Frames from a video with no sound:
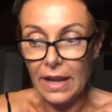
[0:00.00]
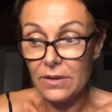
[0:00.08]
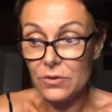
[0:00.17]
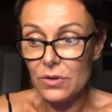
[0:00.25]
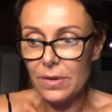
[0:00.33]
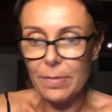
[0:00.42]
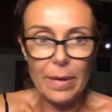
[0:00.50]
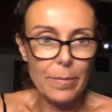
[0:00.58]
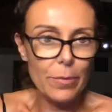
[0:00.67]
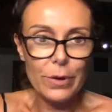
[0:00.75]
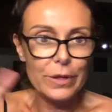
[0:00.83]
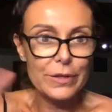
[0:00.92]
Actually, my
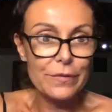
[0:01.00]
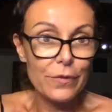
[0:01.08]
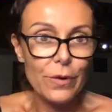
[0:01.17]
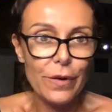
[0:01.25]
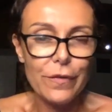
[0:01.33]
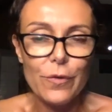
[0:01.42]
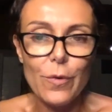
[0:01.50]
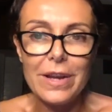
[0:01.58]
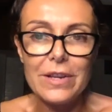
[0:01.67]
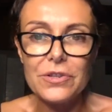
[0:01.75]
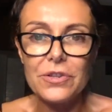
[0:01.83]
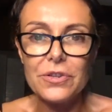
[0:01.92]
book is full of
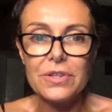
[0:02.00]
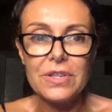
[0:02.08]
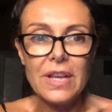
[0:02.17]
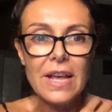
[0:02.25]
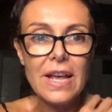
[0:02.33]
questions,